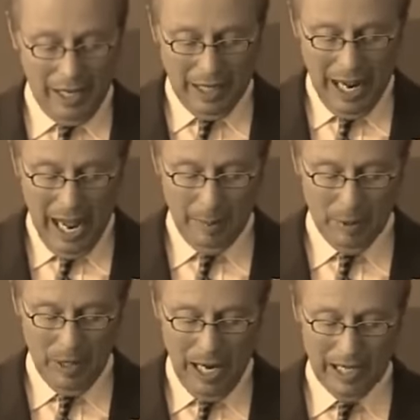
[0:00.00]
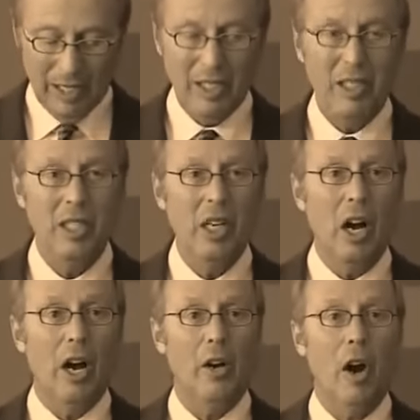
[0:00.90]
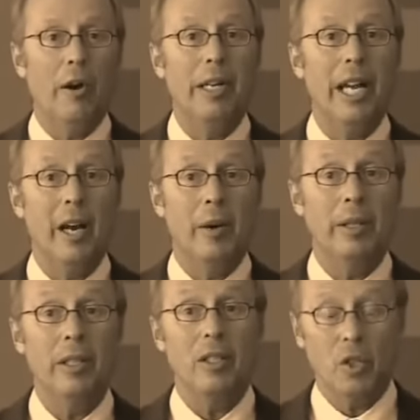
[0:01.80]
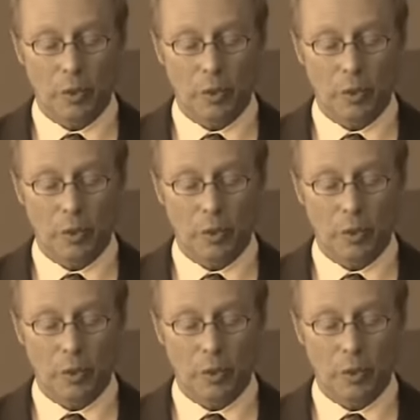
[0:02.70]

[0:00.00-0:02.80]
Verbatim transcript: that capitalizes on our inherent